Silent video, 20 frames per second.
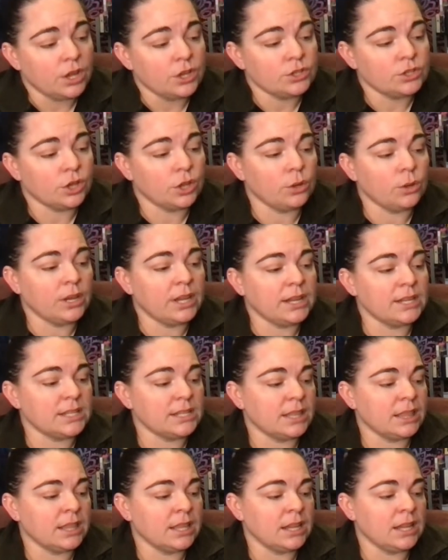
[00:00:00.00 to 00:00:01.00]
So you
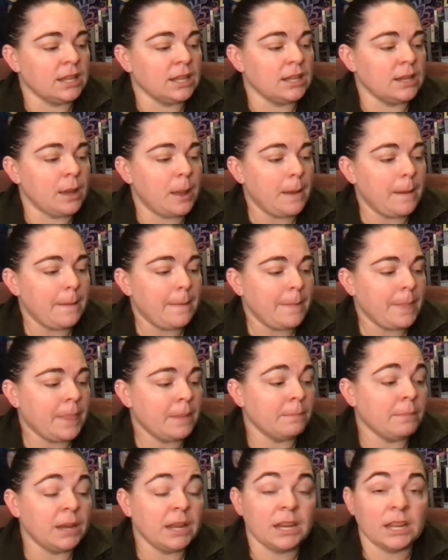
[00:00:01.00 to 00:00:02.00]
get the
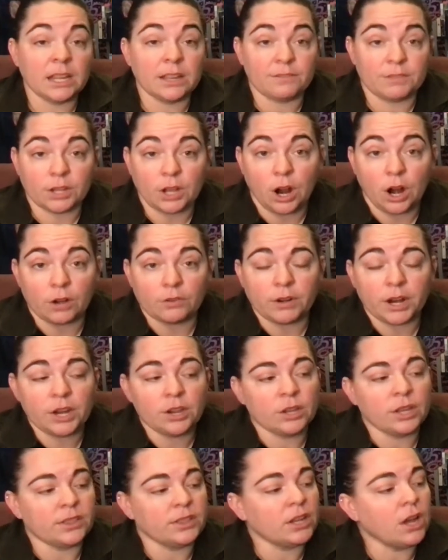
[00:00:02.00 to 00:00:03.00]
meaning of the card, right?
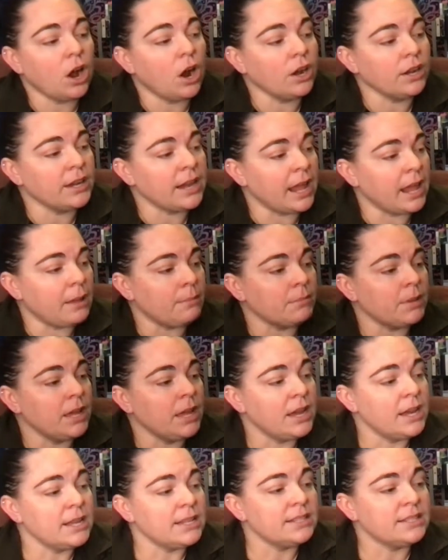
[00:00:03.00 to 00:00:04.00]
You get the card name,
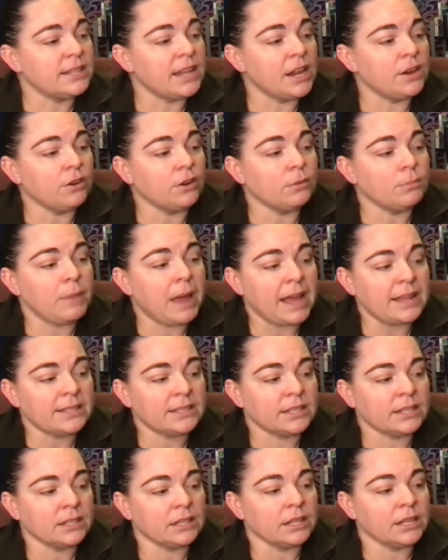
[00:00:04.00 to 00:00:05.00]
Sacred
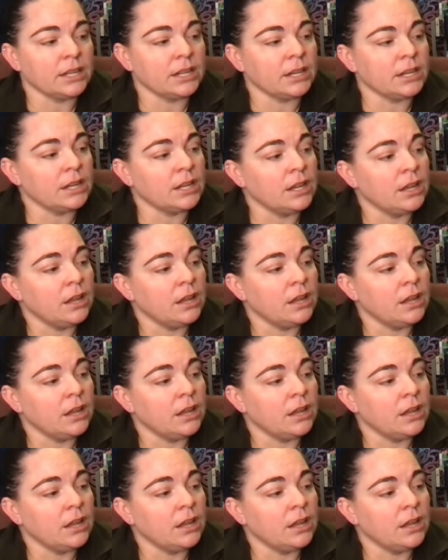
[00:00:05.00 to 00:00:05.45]
Masculine.